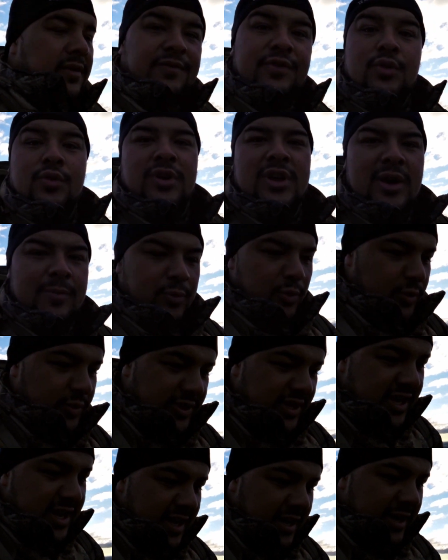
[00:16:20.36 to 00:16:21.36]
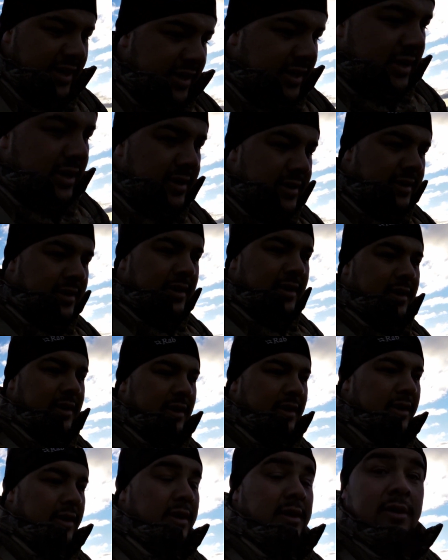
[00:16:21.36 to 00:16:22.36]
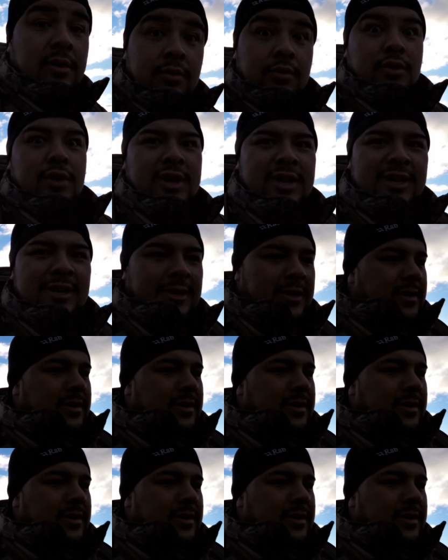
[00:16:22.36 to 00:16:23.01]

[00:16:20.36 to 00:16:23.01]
view a couple of deer. Right.